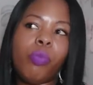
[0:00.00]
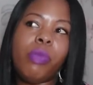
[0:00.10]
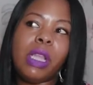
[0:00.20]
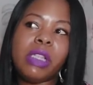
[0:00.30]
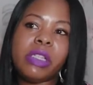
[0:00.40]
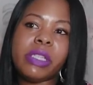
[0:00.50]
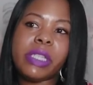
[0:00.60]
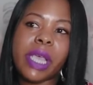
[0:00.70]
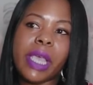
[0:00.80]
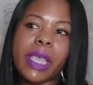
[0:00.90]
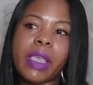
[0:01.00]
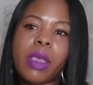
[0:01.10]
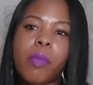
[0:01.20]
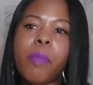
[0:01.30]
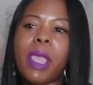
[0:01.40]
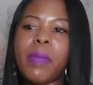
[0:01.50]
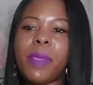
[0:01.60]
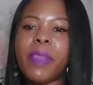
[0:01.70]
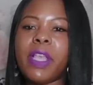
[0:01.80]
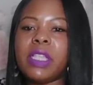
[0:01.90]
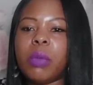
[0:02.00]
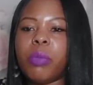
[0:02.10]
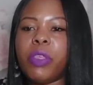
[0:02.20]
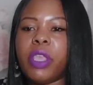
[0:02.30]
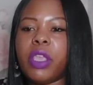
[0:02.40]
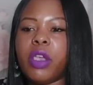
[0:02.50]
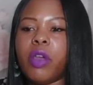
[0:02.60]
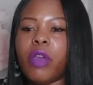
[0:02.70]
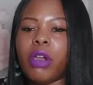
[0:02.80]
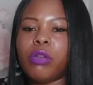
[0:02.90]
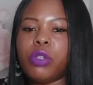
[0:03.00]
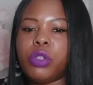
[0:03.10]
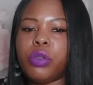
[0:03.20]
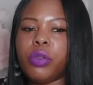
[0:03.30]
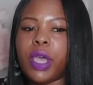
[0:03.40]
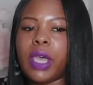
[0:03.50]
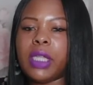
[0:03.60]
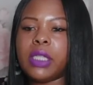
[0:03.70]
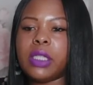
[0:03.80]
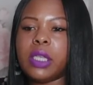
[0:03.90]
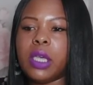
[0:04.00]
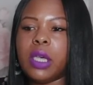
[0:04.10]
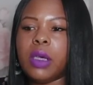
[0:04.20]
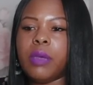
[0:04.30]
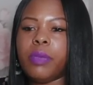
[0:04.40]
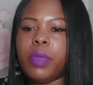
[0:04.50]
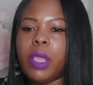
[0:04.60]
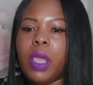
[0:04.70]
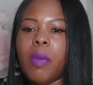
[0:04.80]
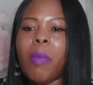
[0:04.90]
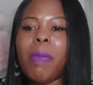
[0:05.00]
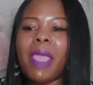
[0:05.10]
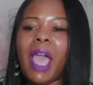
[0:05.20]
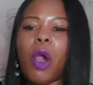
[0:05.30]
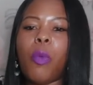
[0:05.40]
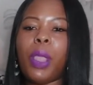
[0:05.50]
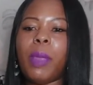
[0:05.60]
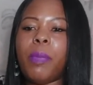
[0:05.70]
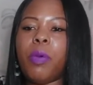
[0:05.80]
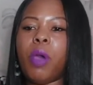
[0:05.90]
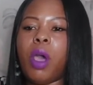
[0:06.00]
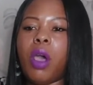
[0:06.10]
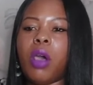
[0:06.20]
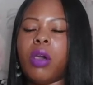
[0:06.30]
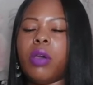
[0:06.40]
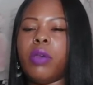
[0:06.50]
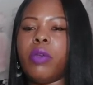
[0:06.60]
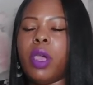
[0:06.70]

Let's just say maybe there's something around you that maybe how people are